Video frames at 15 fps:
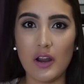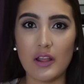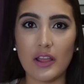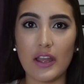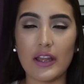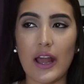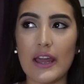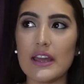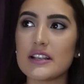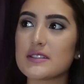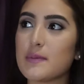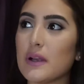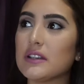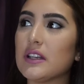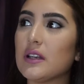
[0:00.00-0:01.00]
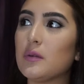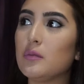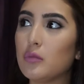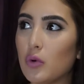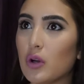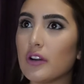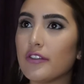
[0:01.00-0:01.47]
Like, I expected
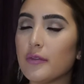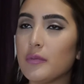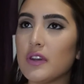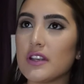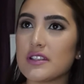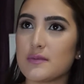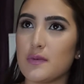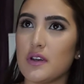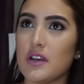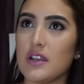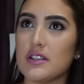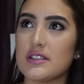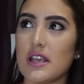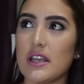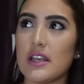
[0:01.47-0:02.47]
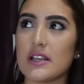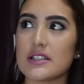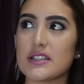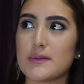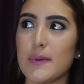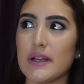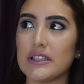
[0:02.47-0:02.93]
more from the experience. I
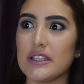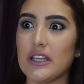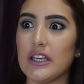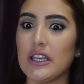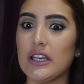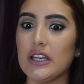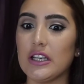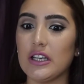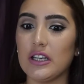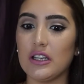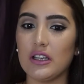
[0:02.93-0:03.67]
expected...